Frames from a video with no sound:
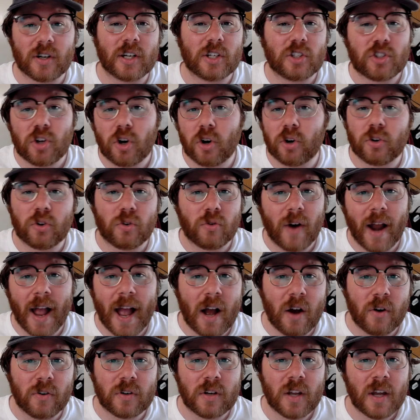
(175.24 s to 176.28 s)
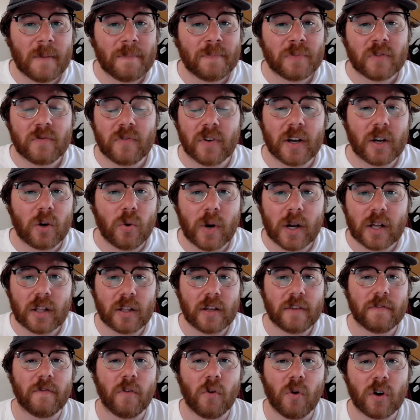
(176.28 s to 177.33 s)
to turn around very
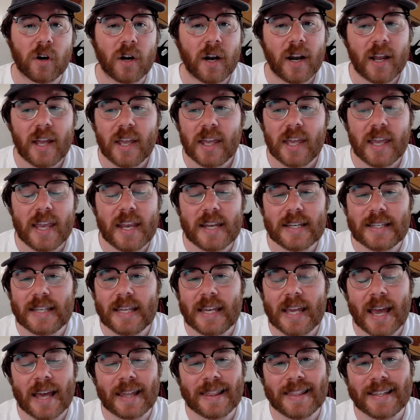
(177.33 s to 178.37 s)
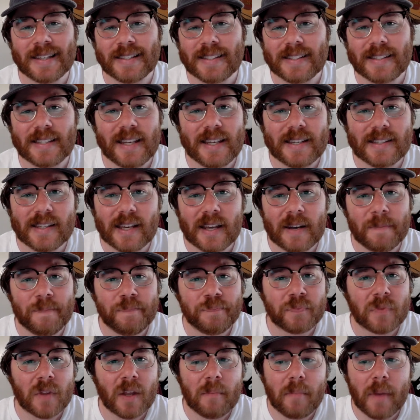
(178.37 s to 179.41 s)
quickly for Etienne this season.
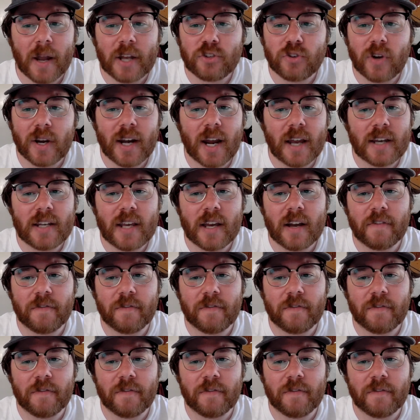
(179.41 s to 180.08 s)
My trade idea